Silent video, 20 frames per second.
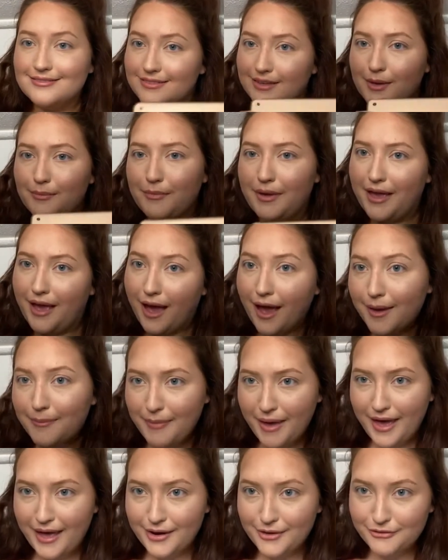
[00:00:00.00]
Get my
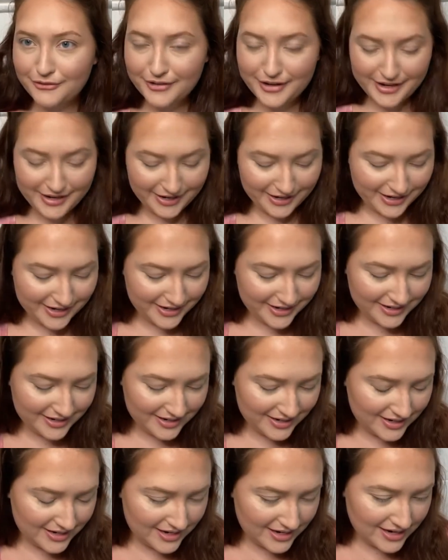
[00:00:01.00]
iPad over here
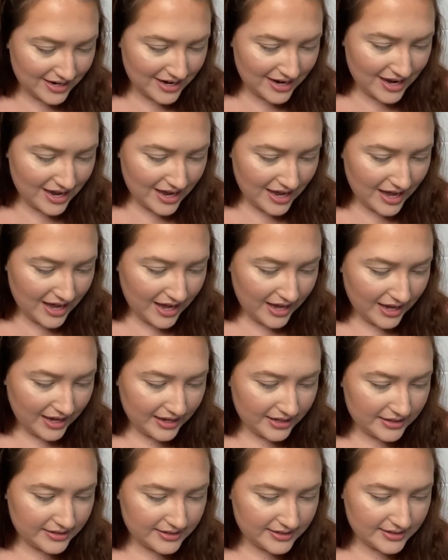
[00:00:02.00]

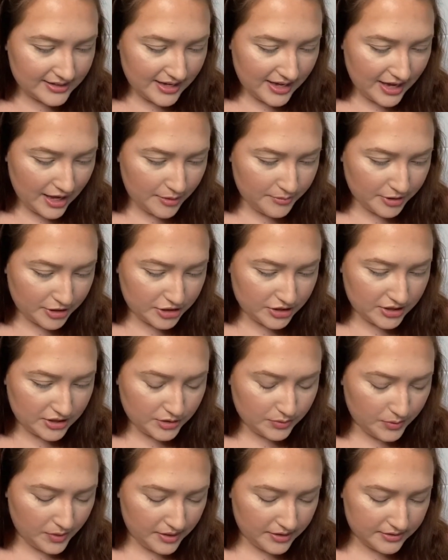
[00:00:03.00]
and see how much
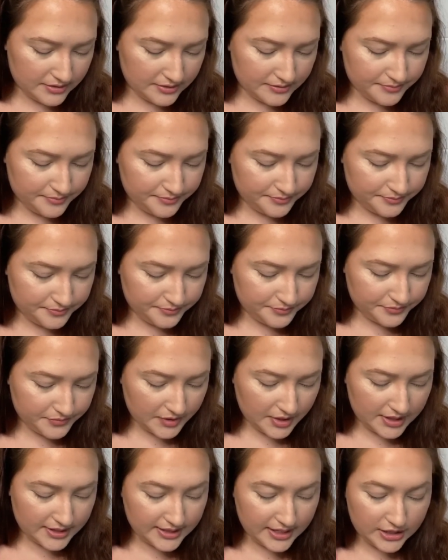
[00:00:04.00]
this was.
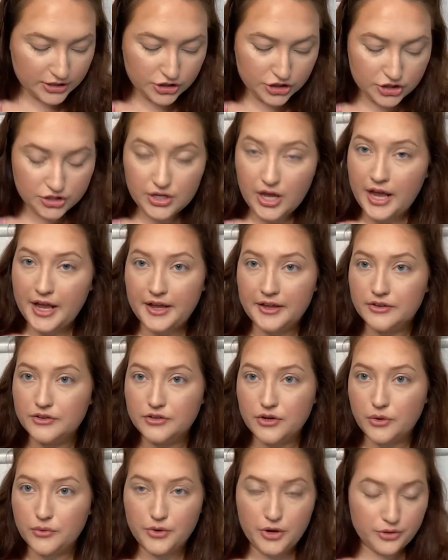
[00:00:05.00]
Because I
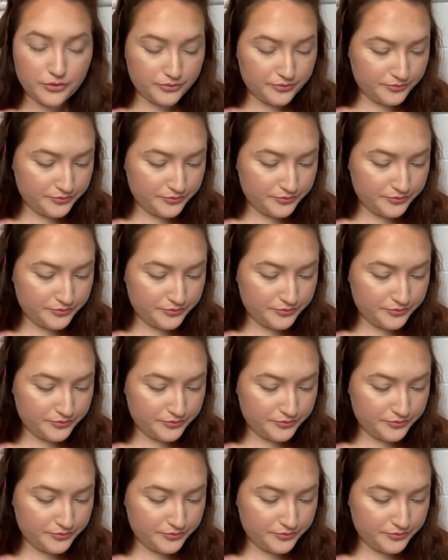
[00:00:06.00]
don't know.